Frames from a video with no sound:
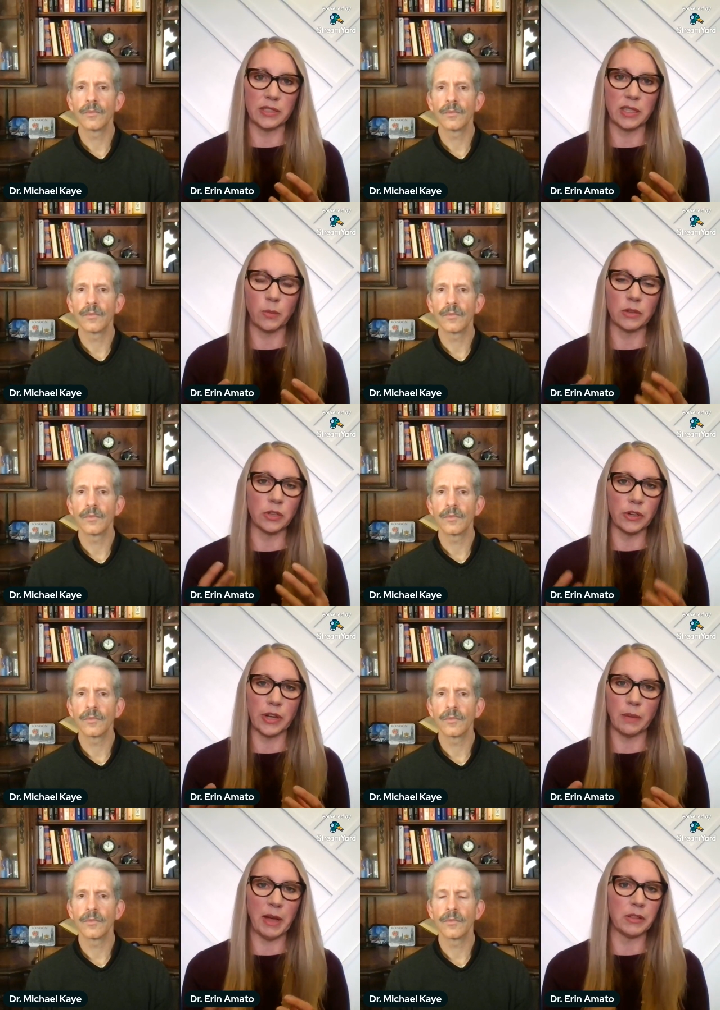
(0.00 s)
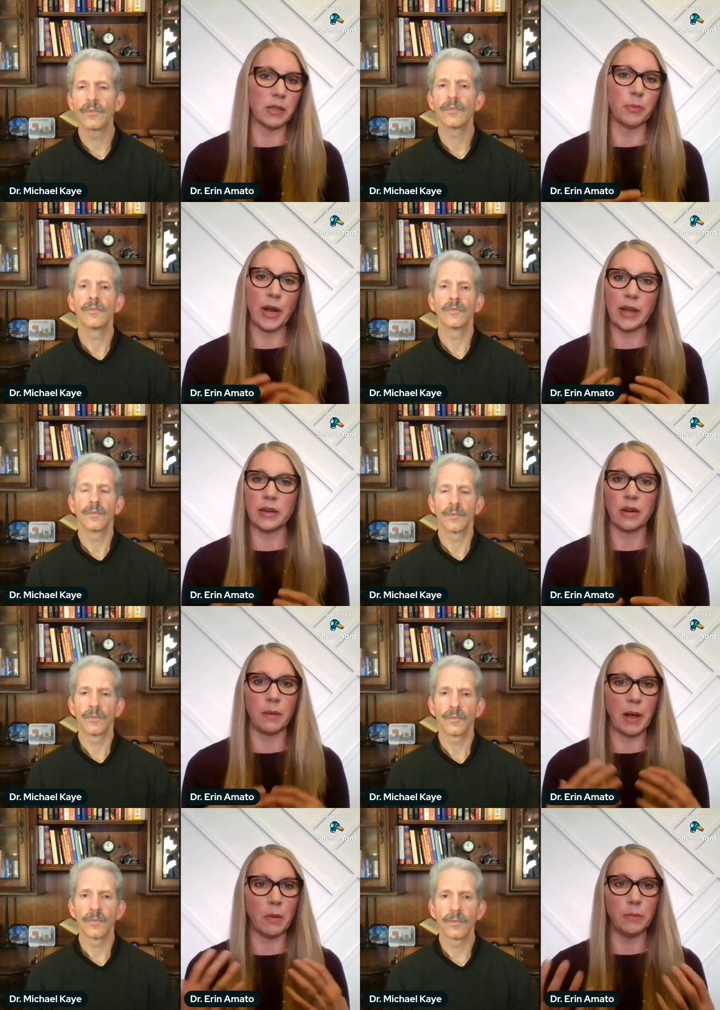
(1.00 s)
Speaker 1: that we're learning about the brain and
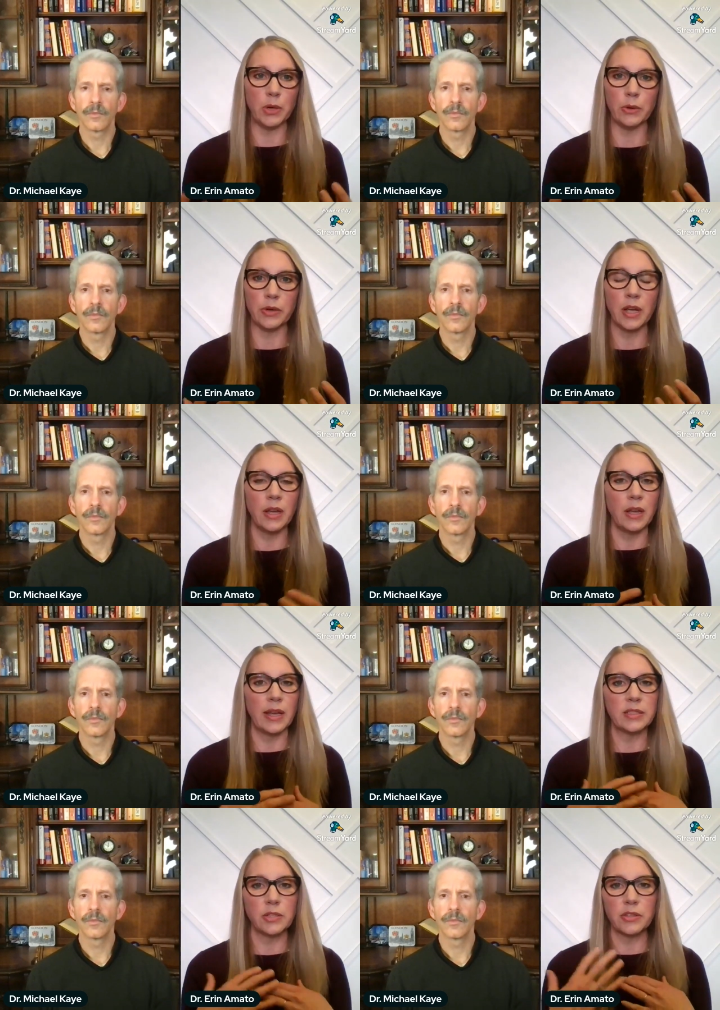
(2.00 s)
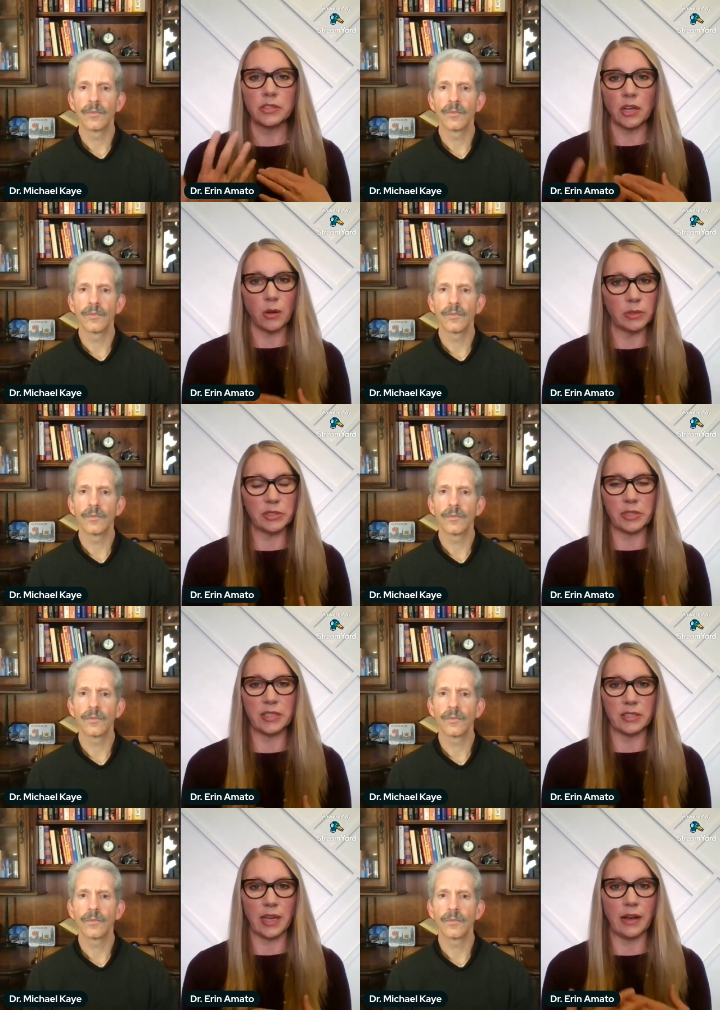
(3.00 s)
about mood. And so there's always
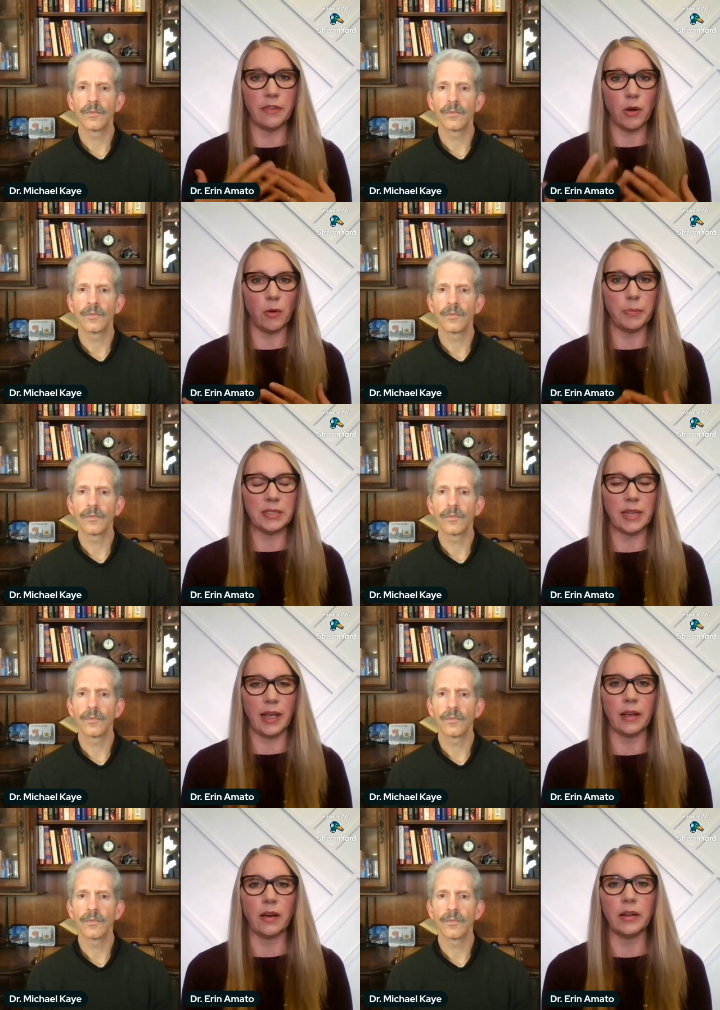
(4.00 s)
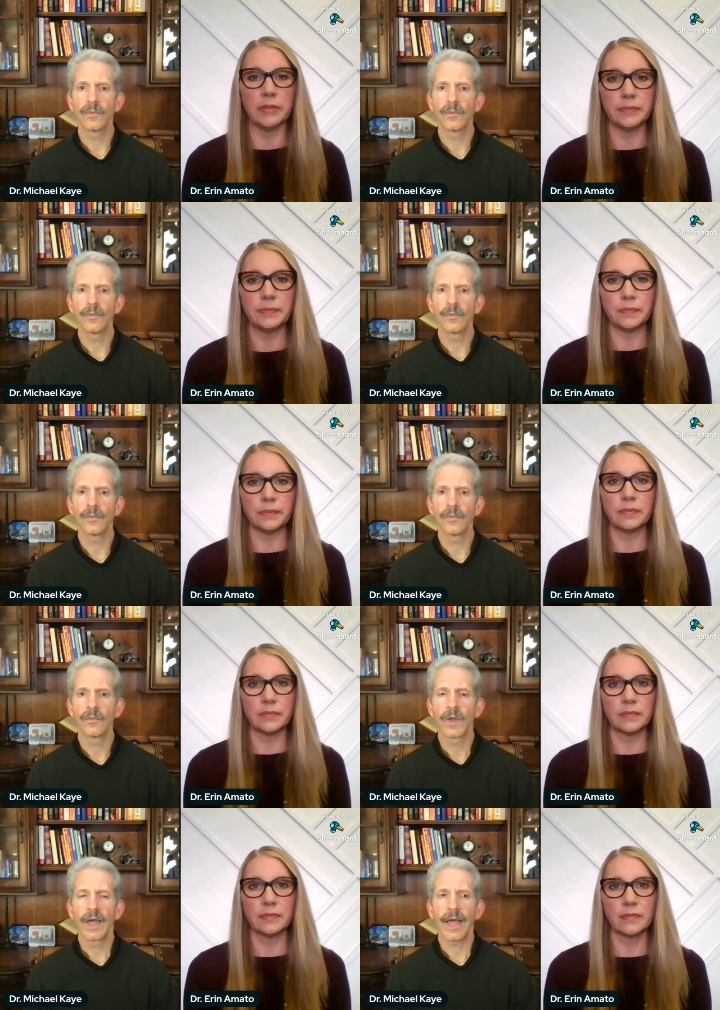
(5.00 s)
reason to have hope and to hang on.
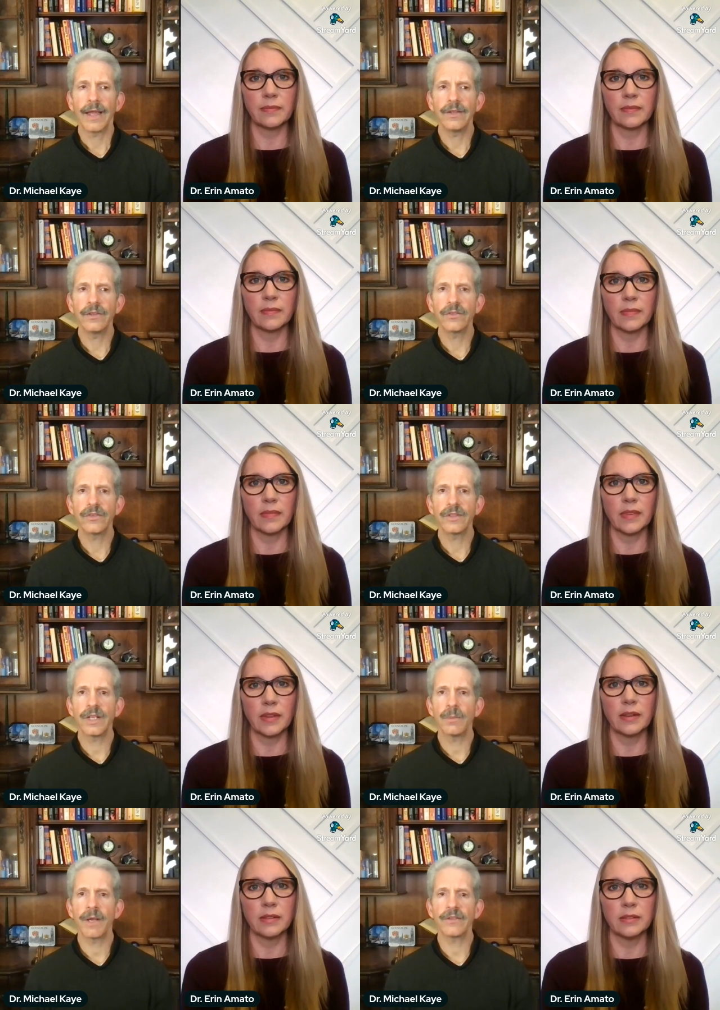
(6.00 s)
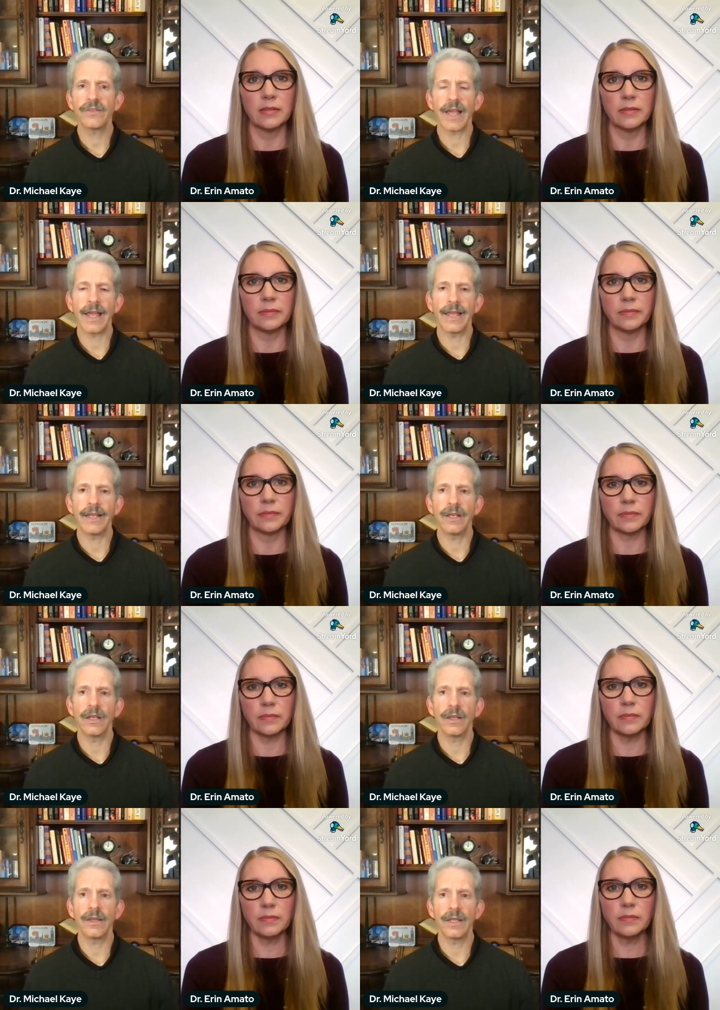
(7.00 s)
Speaker 2: And
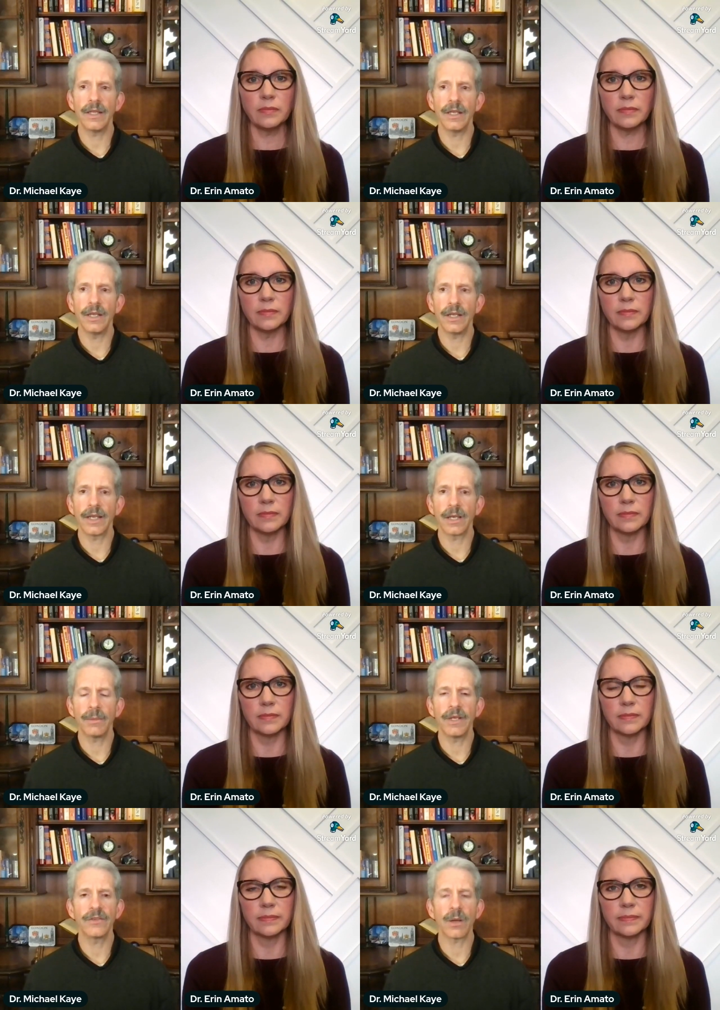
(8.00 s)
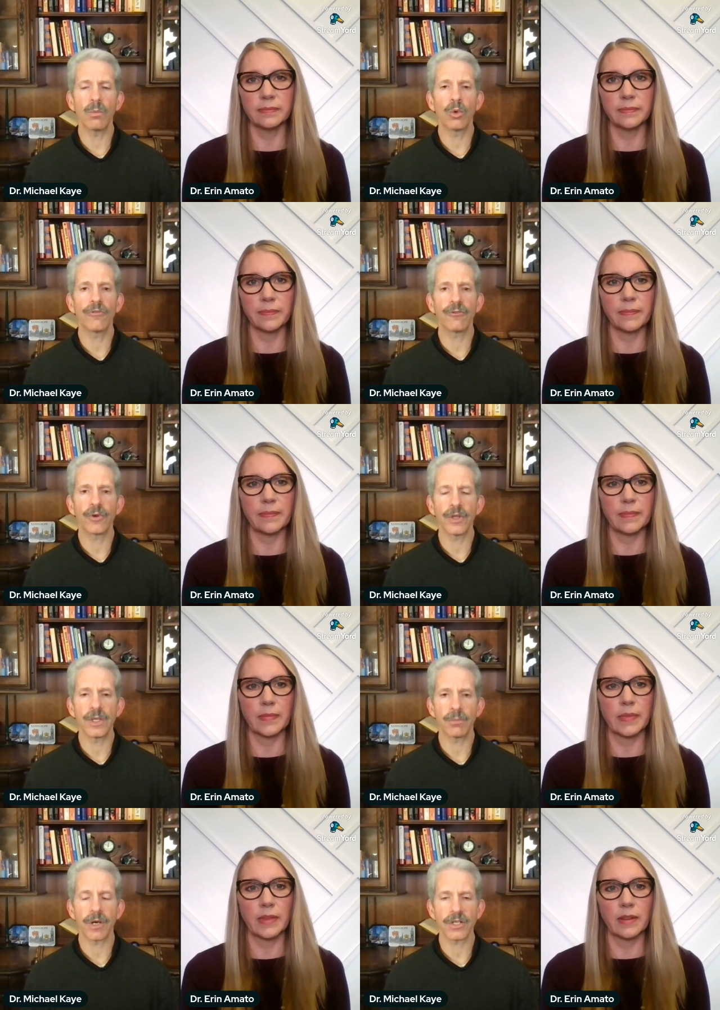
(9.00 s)
and the ketamine is that more for the
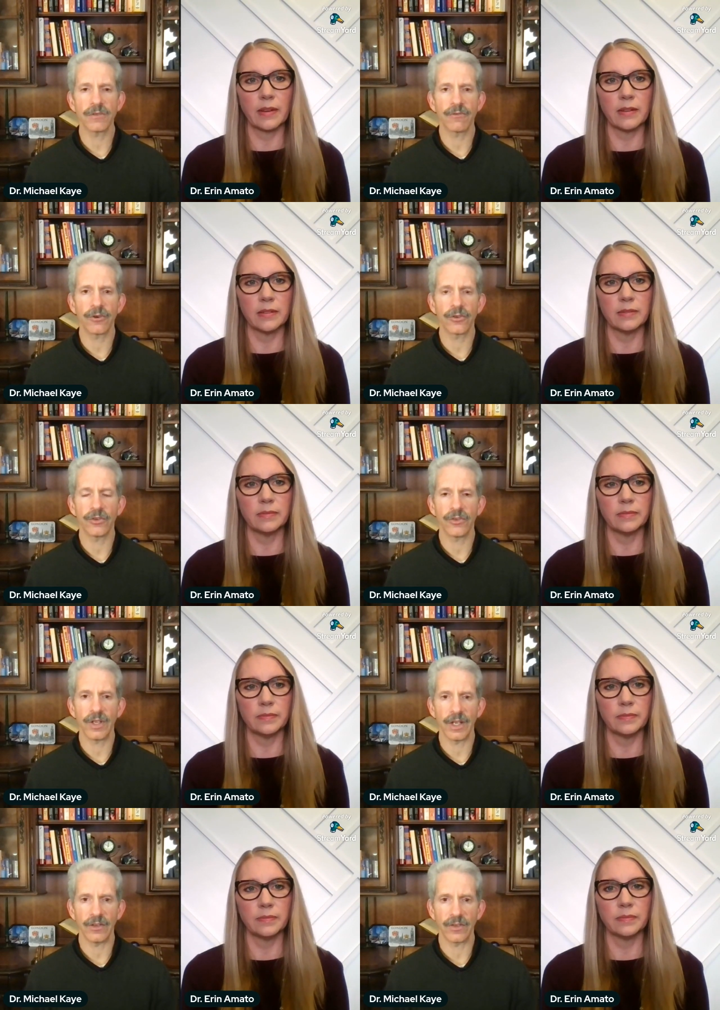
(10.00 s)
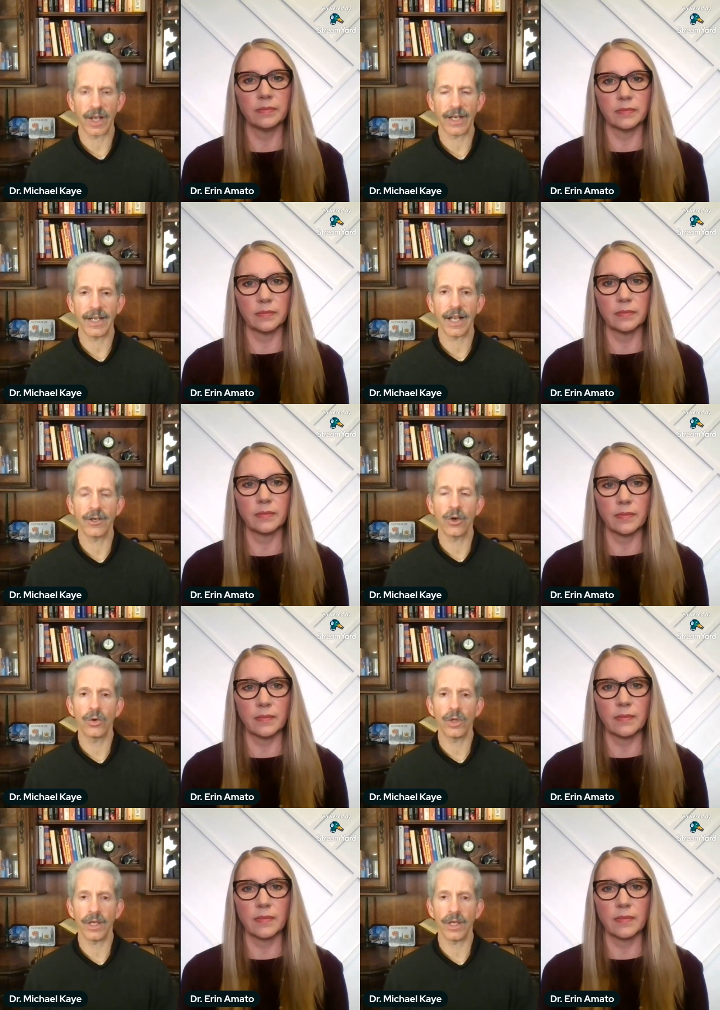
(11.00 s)
depression versus the anxiety? I know